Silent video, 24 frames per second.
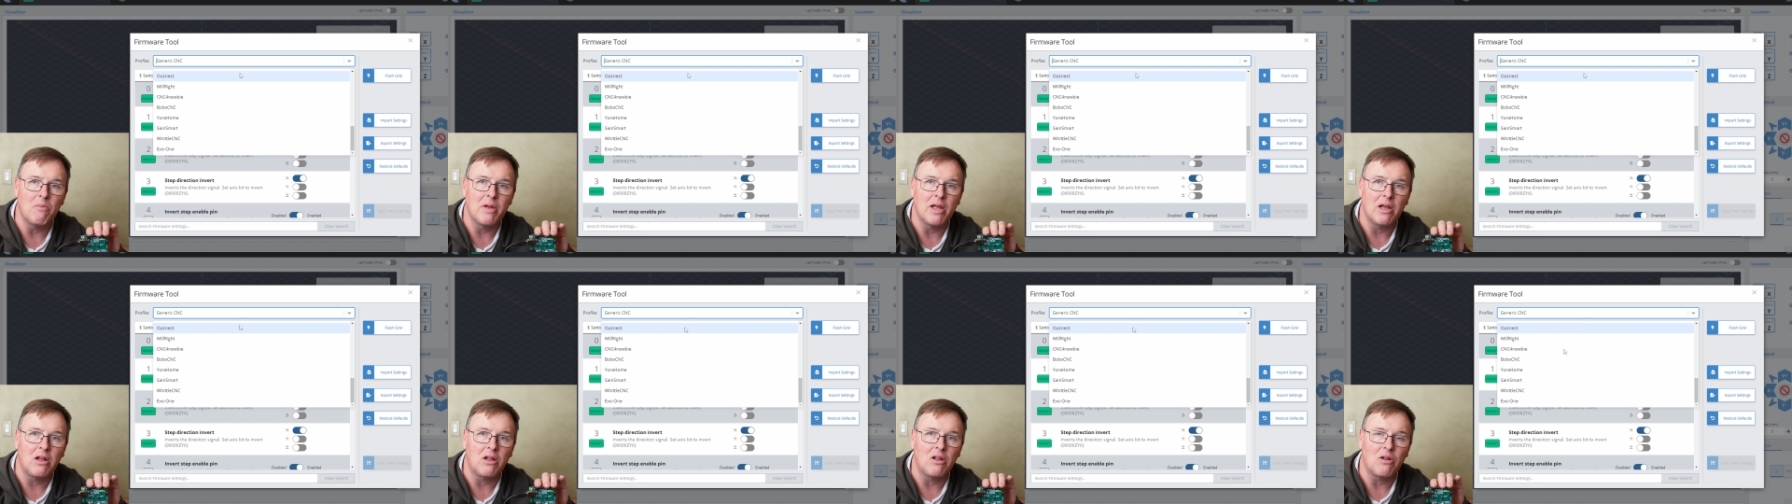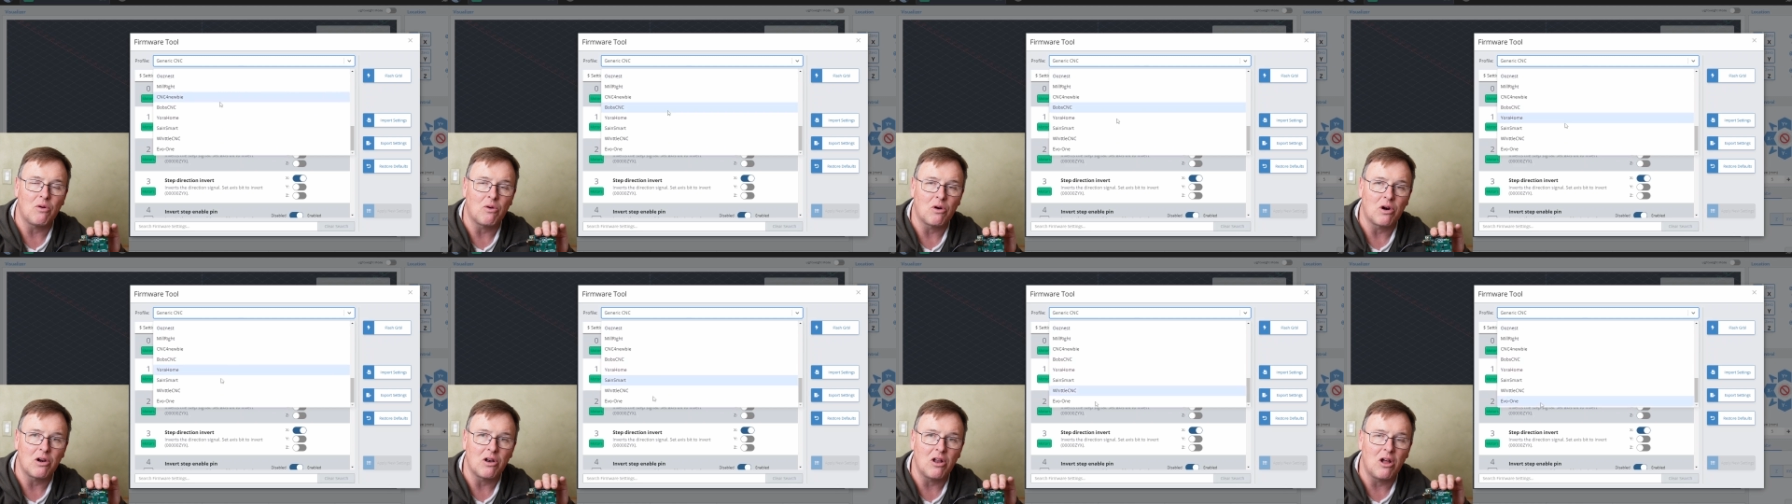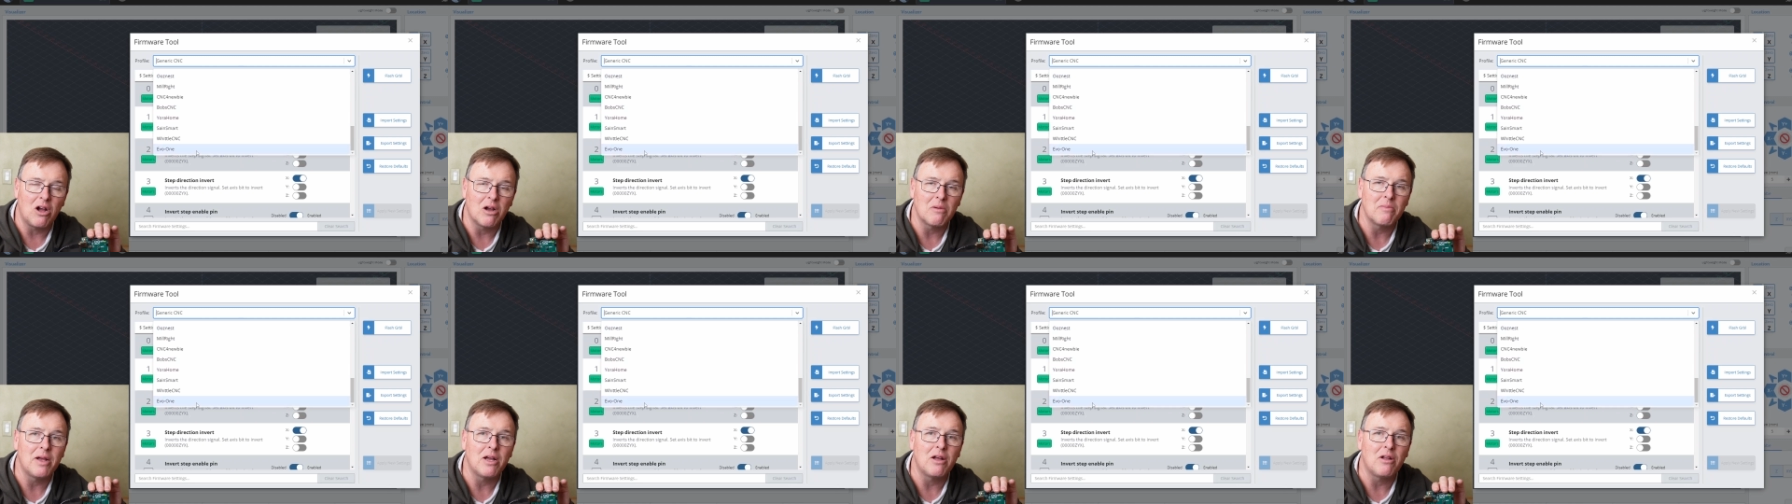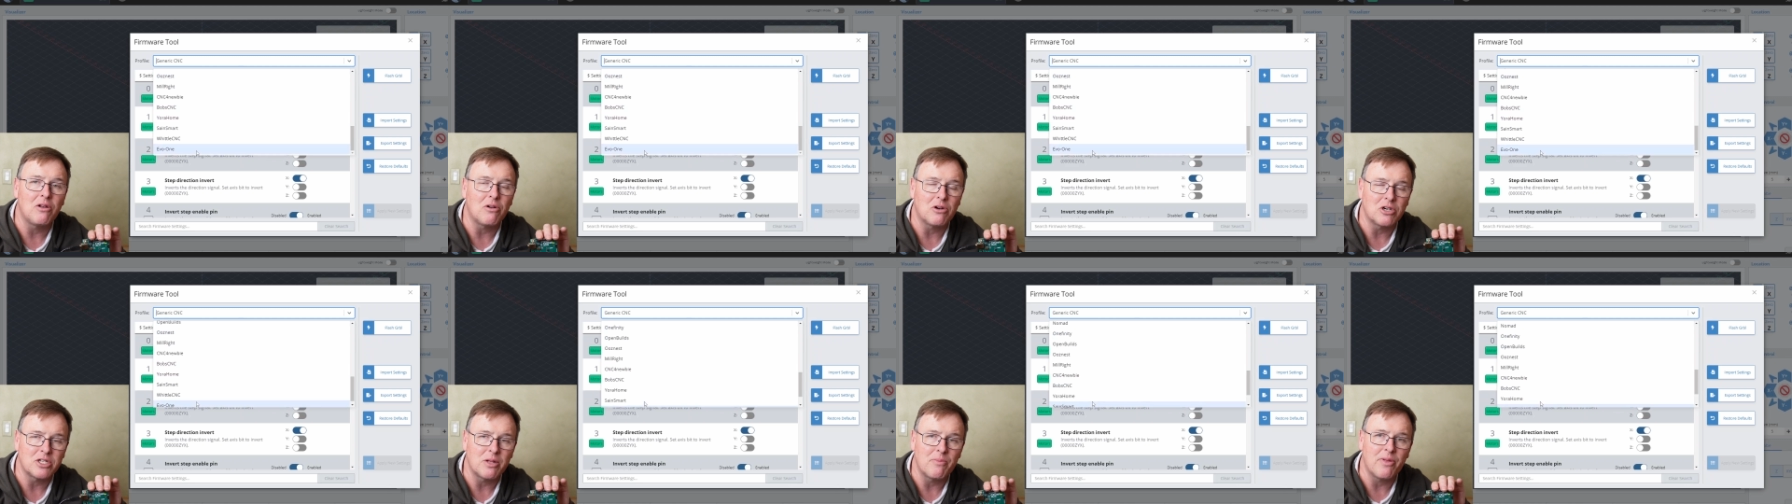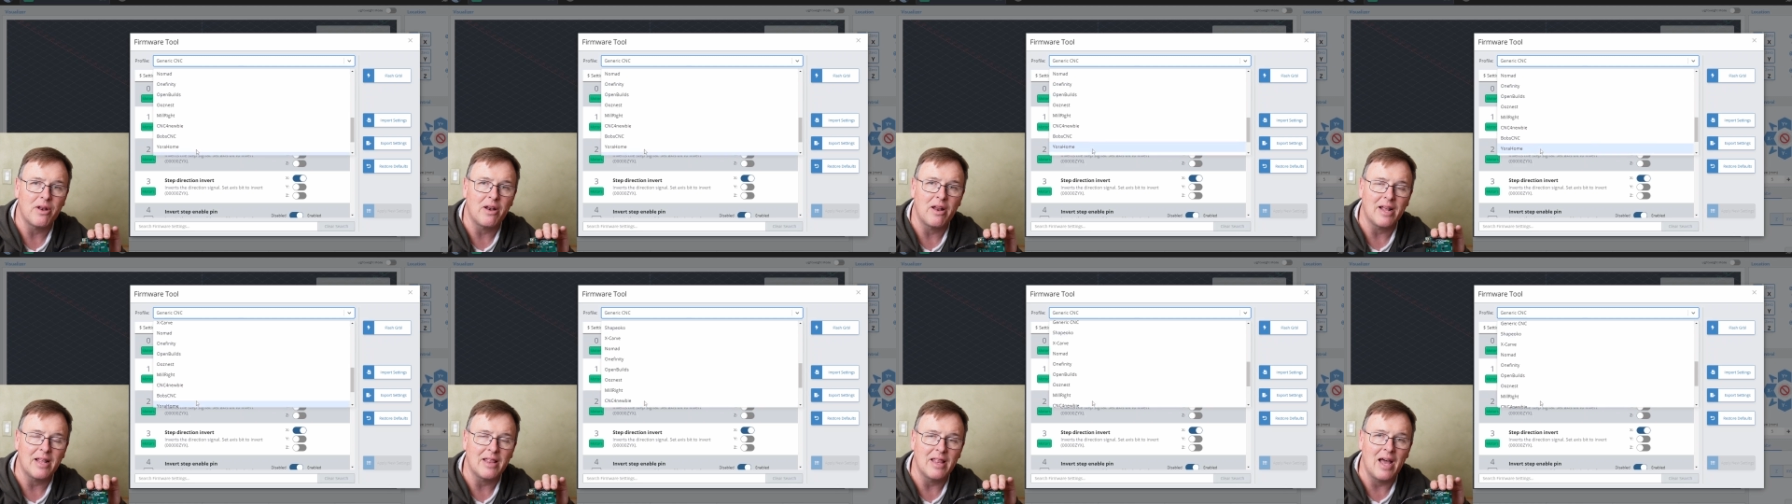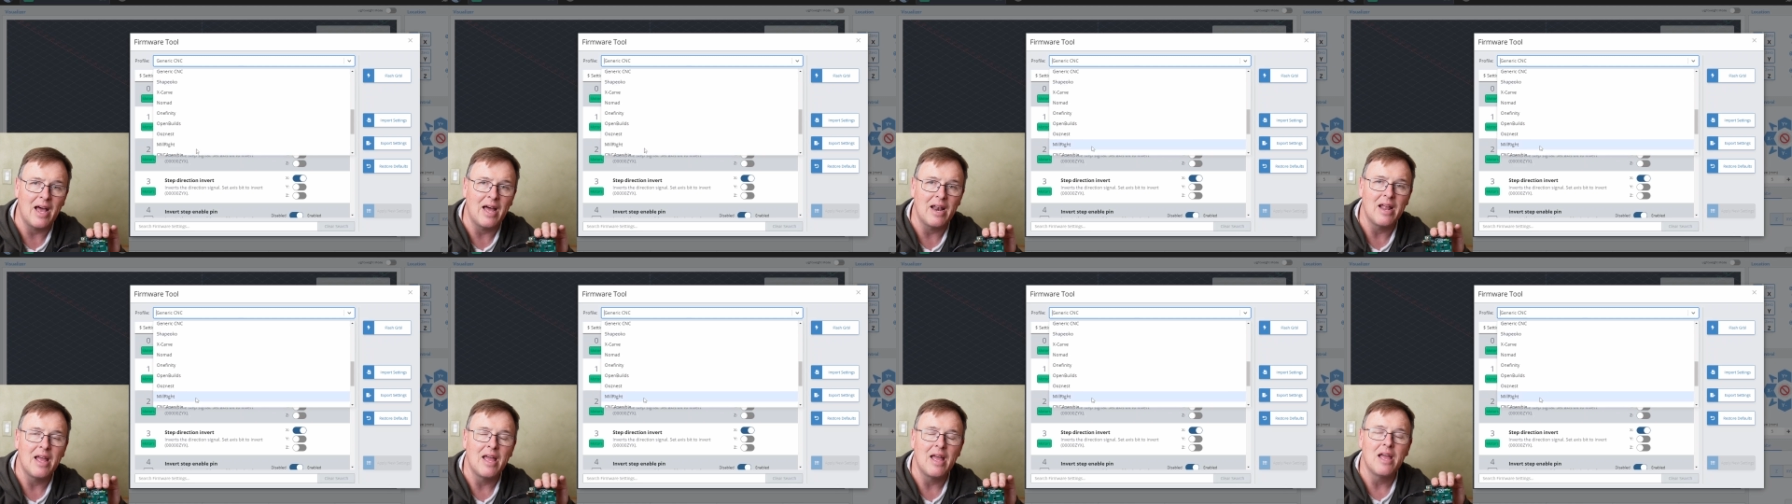mill or long mill or something like
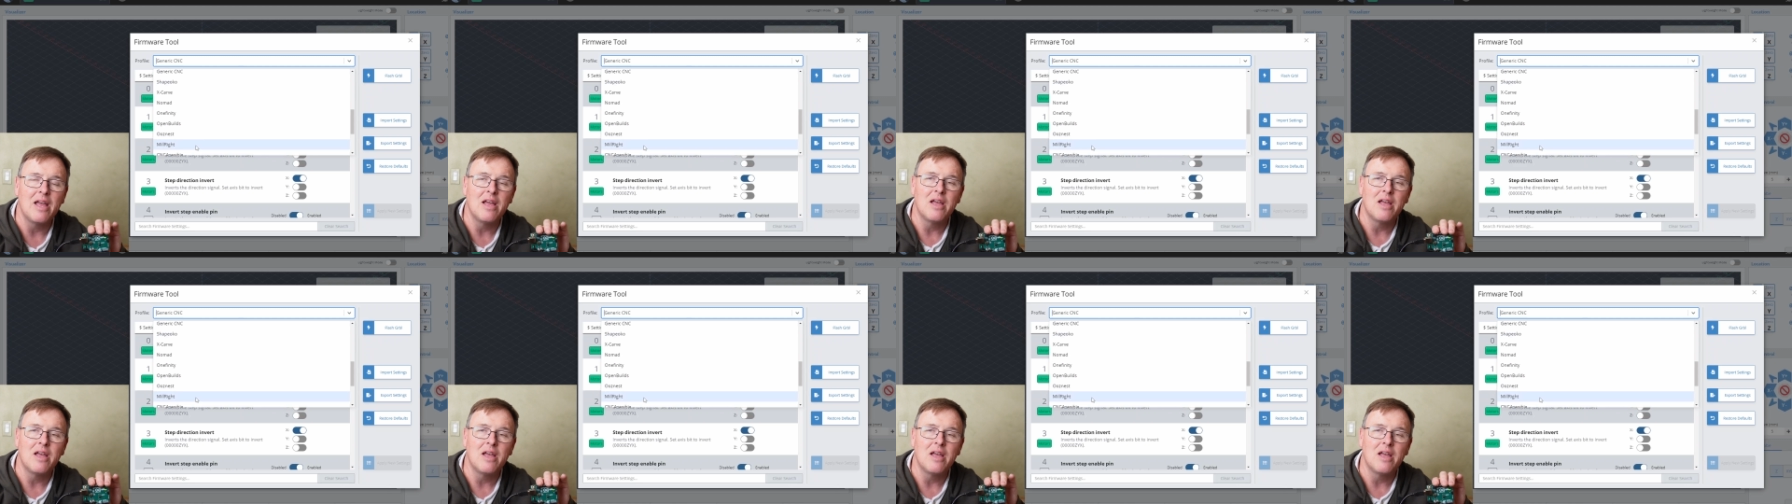that.